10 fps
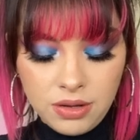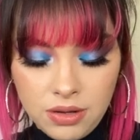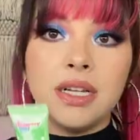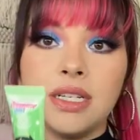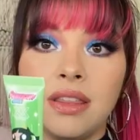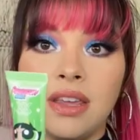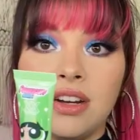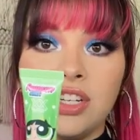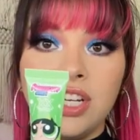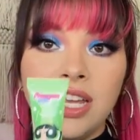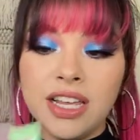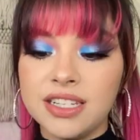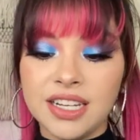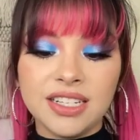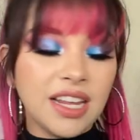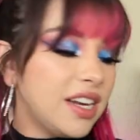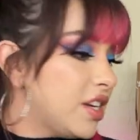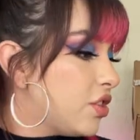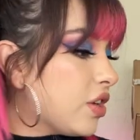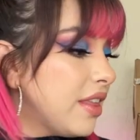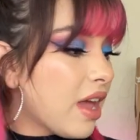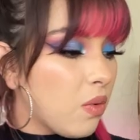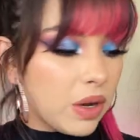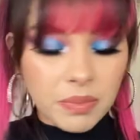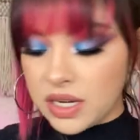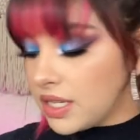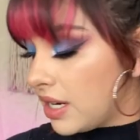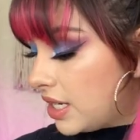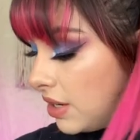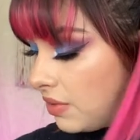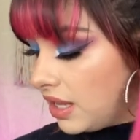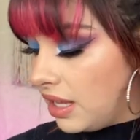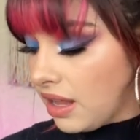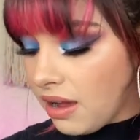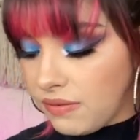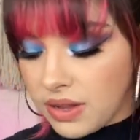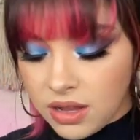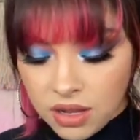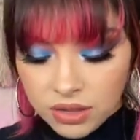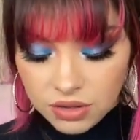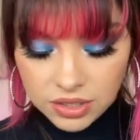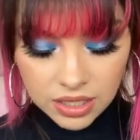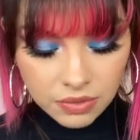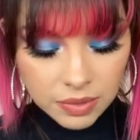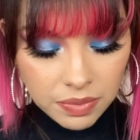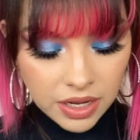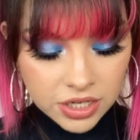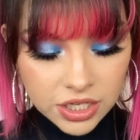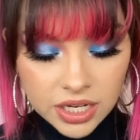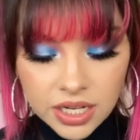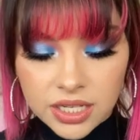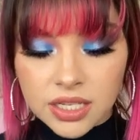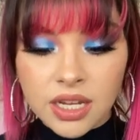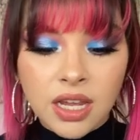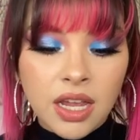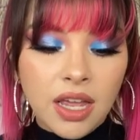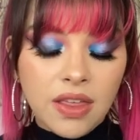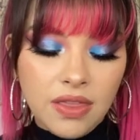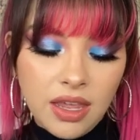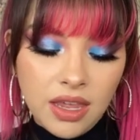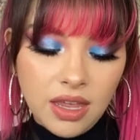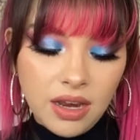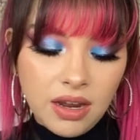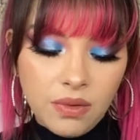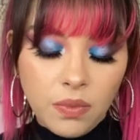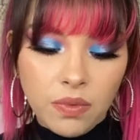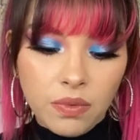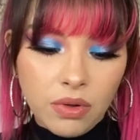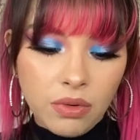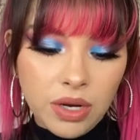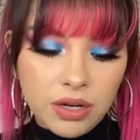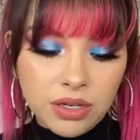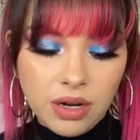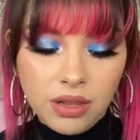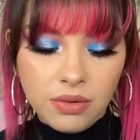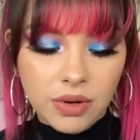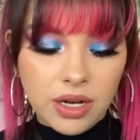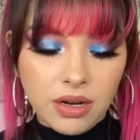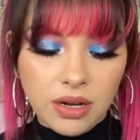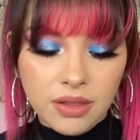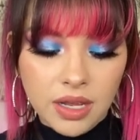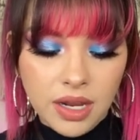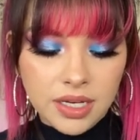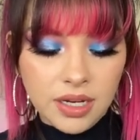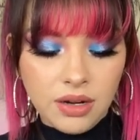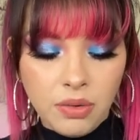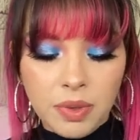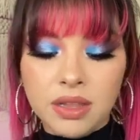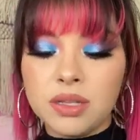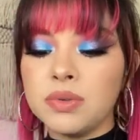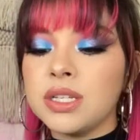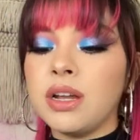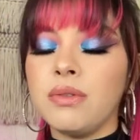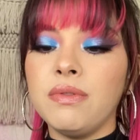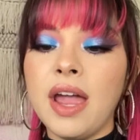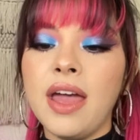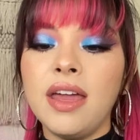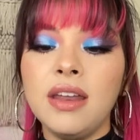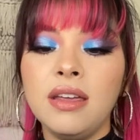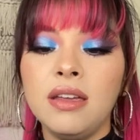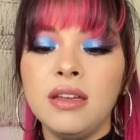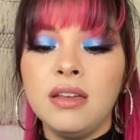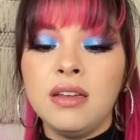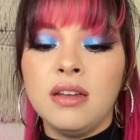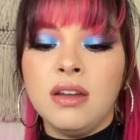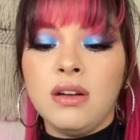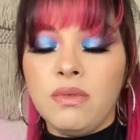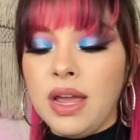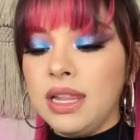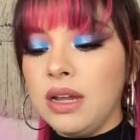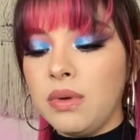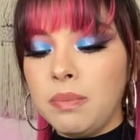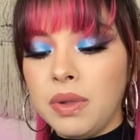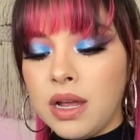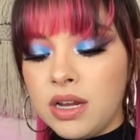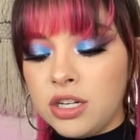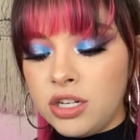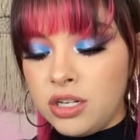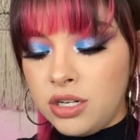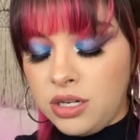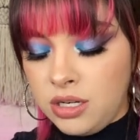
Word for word: But there she is. Excited to try that one because I did really love those liquid blushes. And then, oh, here's another one that I didn't open. This one's like a red, red liquid blush.